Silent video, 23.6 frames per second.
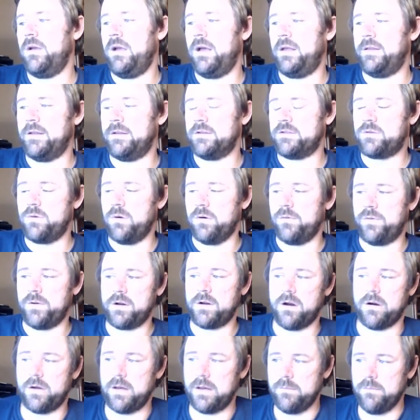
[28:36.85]
And then the square foot
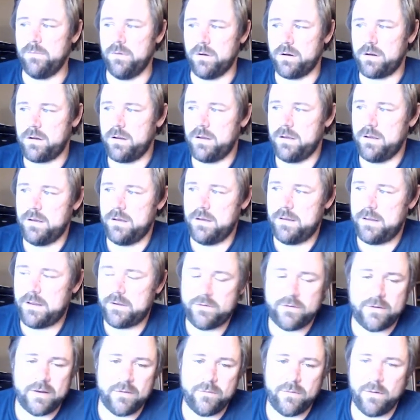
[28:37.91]
gardening book, uh,
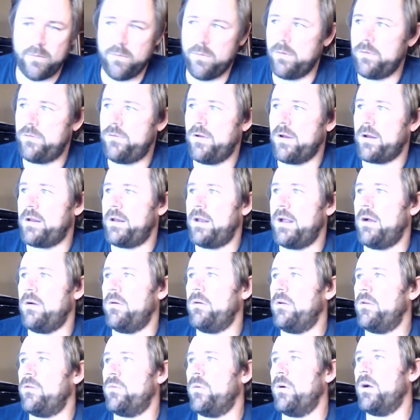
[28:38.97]
that's definitely worth checking out as